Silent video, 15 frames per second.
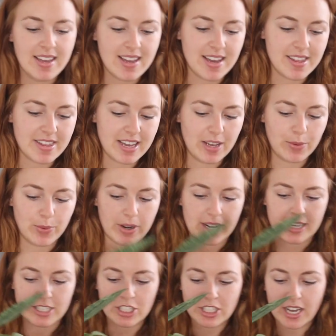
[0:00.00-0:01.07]
And then where
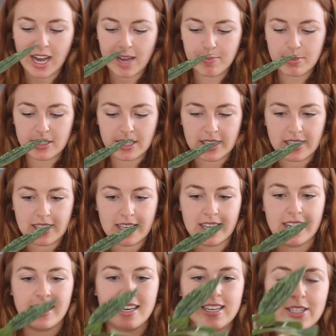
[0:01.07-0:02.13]
I chopped it
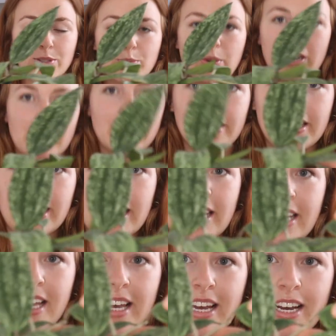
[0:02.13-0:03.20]
is where
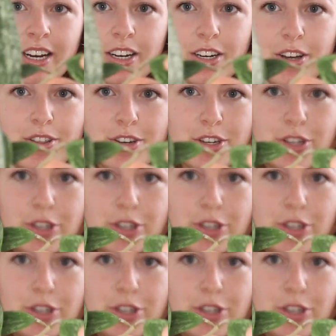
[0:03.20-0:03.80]
the other